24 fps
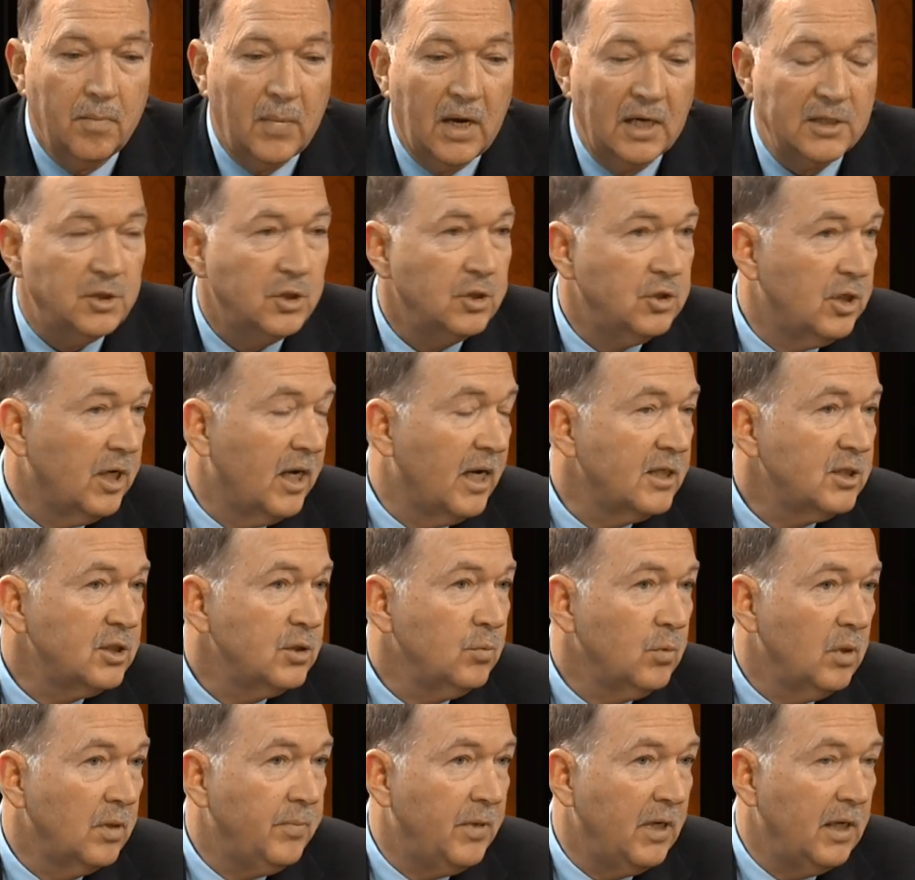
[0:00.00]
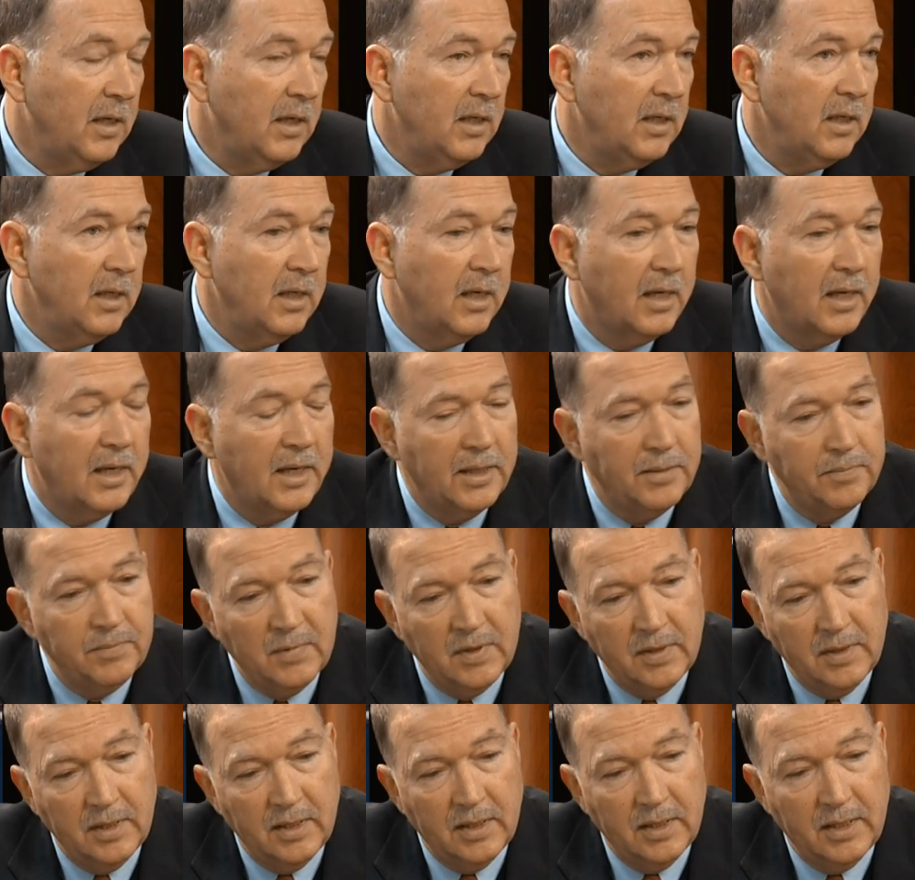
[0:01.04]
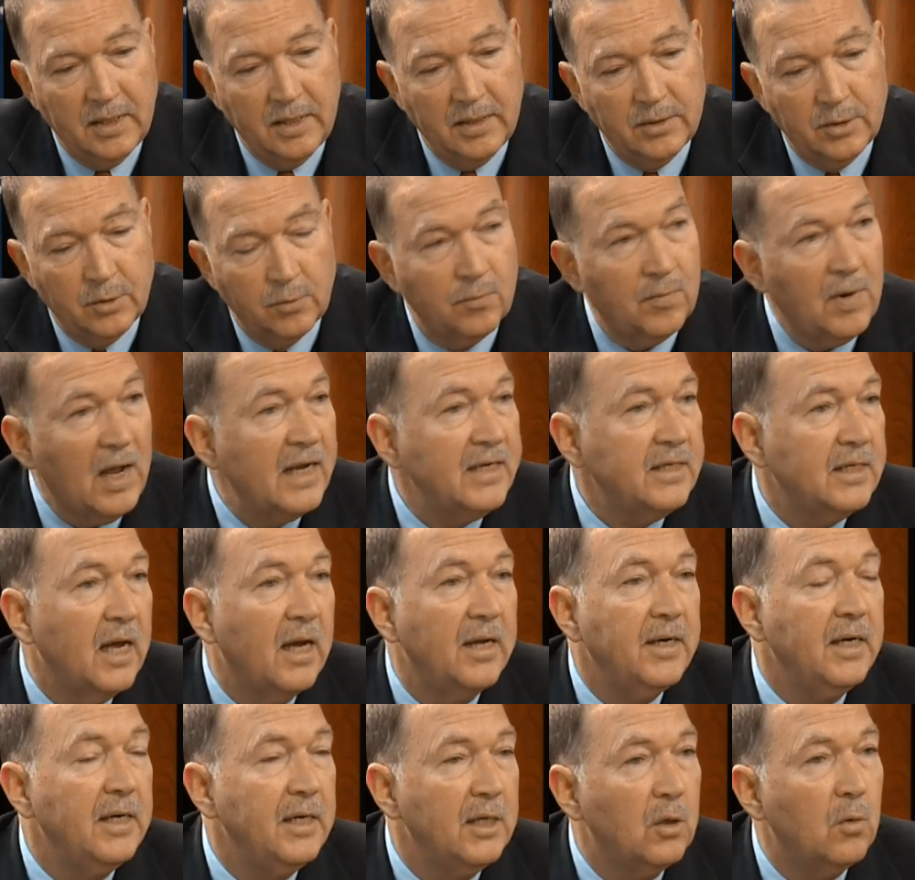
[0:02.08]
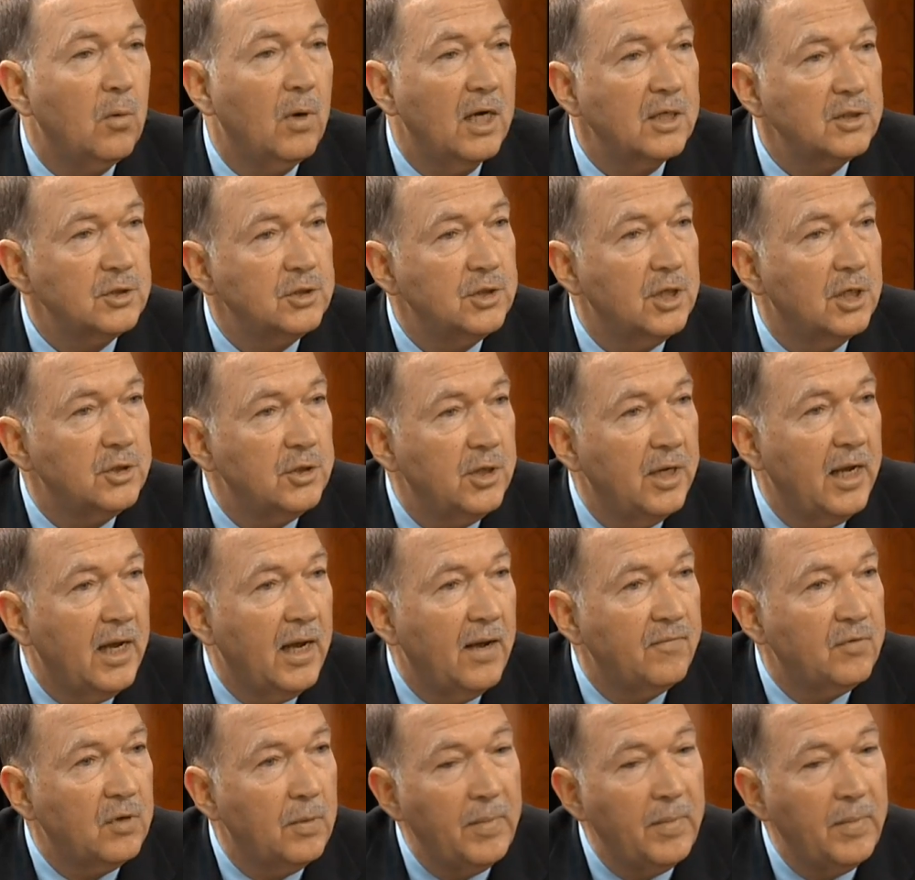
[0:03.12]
My suggestion would be to write down any questions that you have